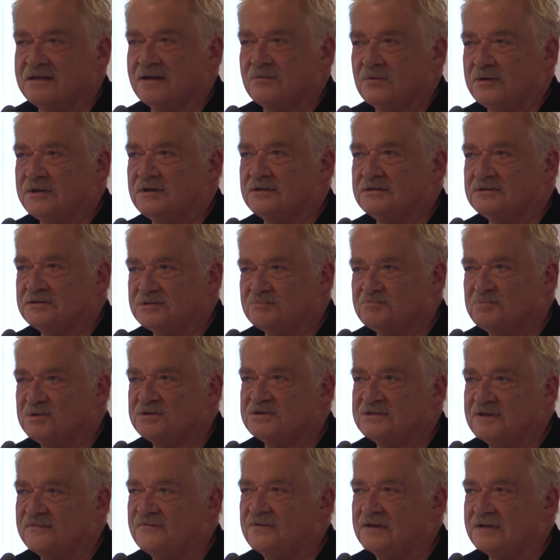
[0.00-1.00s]
I want to
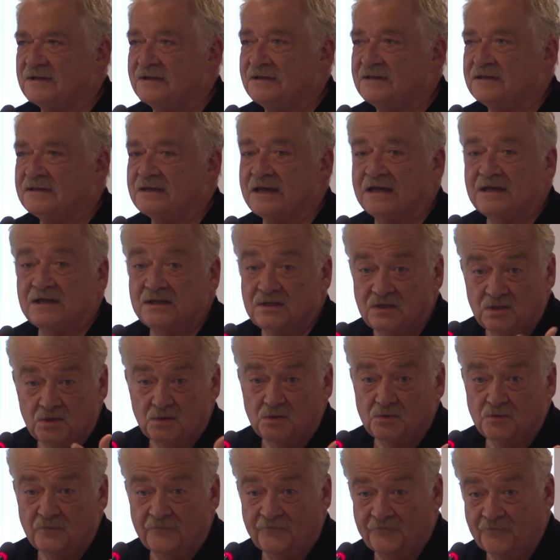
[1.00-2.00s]
specifically thank
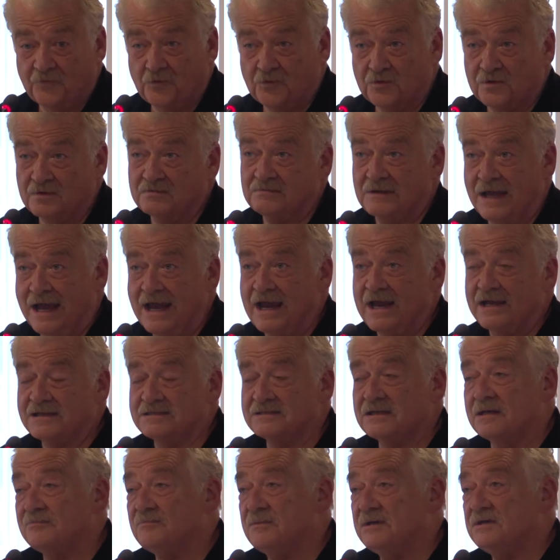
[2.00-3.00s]
you for
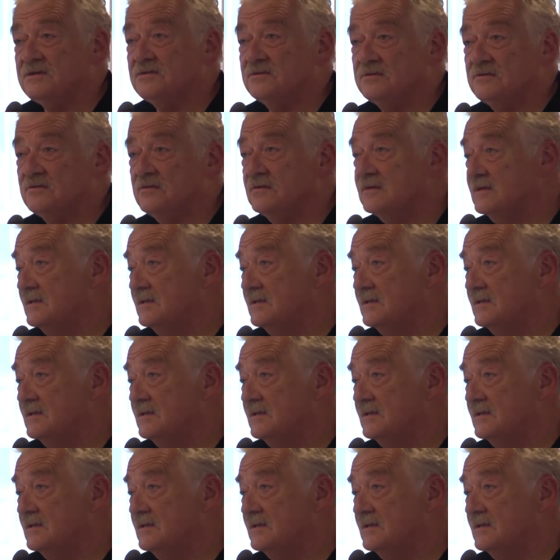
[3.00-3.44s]
asking me to do